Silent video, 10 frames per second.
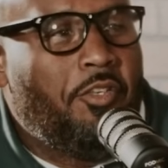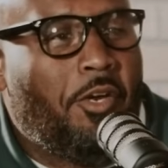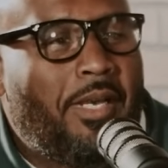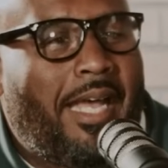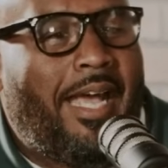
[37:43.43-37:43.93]
You
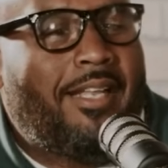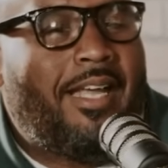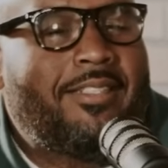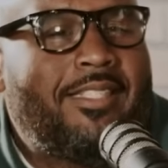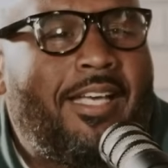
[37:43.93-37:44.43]
know, and
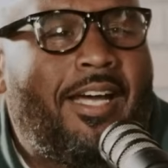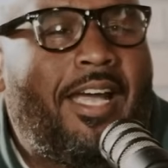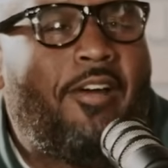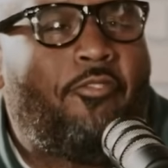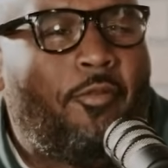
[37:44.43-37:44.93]
I tell you,
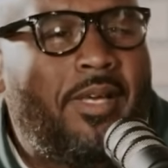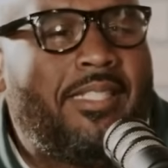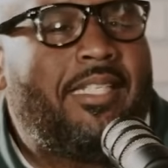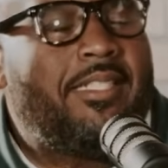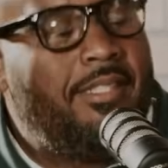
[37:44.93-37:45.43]
I have
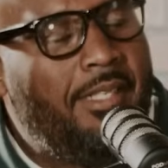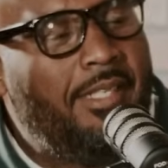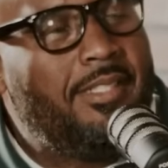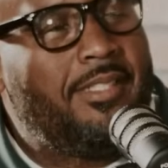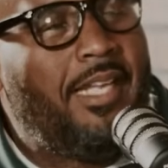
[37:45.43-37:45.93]
friends that's
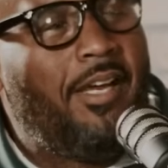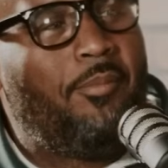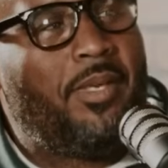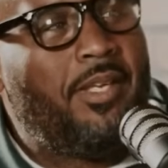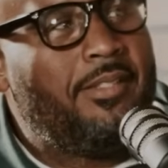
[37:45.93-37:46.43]
judges now
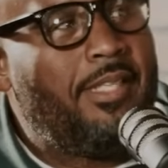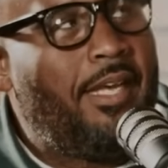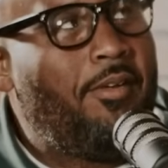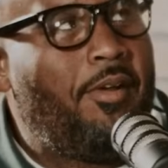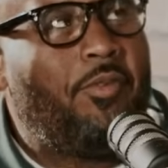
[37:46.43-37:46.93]
because
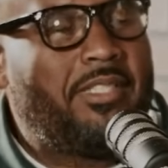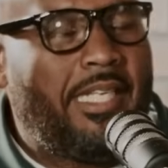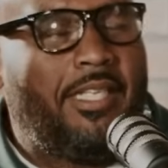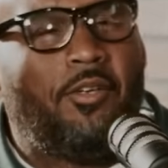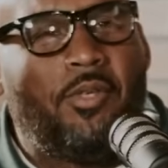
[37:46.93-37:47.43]
once
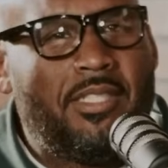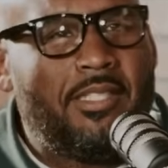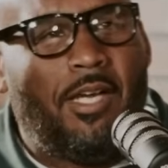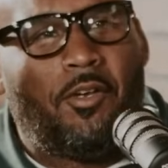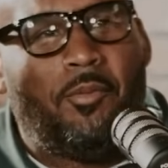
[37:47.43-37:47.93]
I get on into
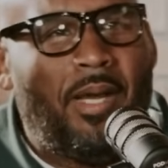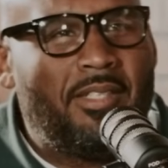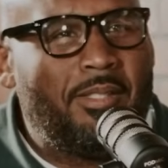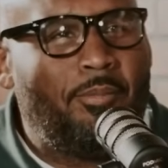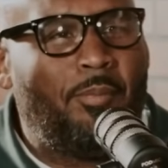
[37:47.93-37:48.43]
talking about
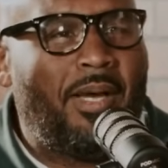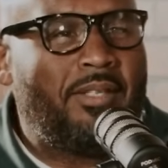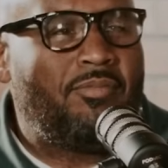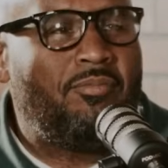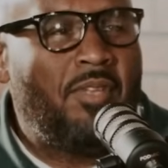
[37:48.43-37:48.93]
some of my
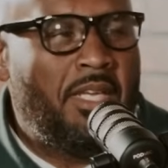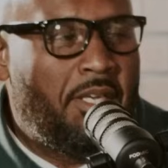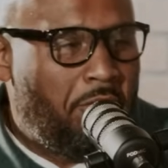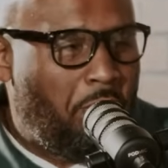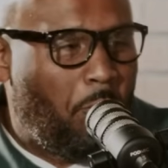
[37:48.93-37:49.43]

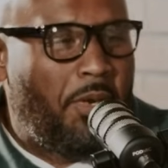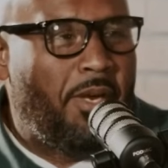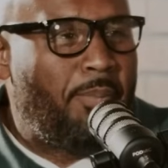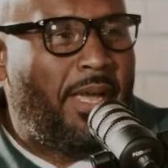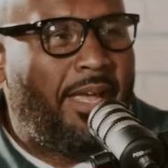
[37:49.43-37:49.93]

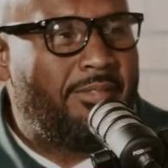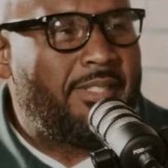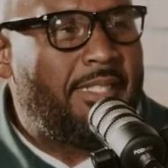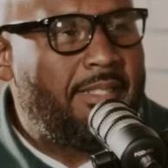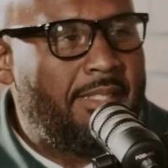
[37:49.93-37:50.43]
career
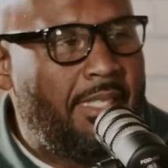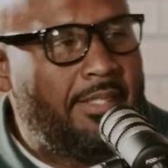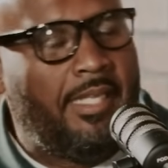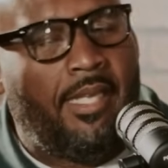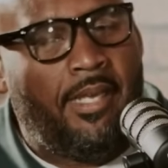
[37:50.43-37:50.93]
paths
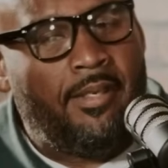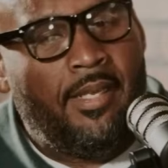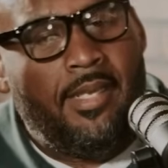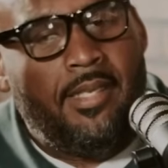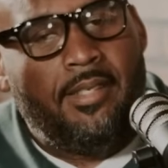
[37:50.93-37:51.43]
since then,
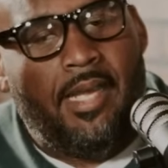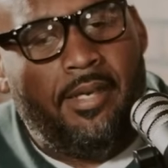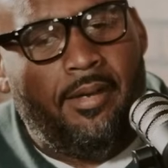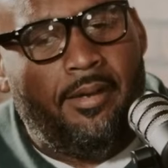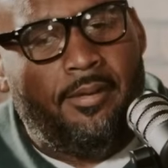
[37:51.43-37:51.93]
that
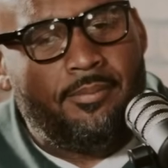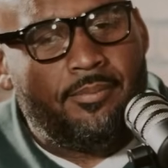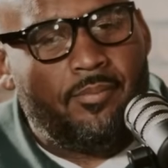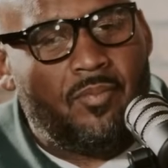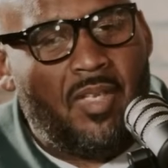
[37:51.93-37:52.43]

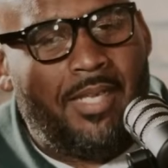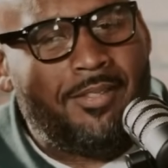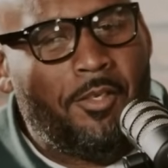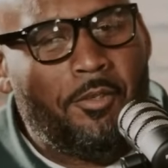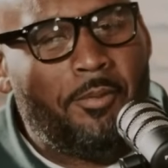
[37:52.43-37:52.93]
I
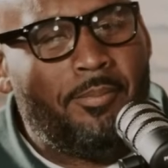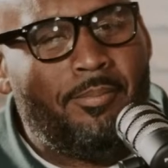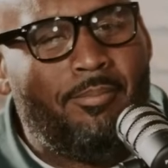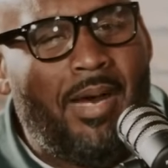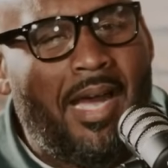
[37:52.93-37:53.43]
told them
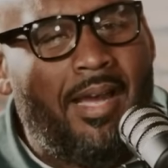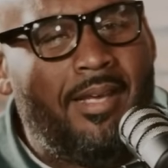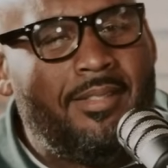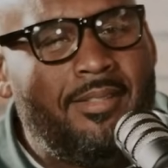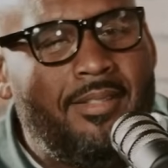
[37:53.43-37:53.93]
I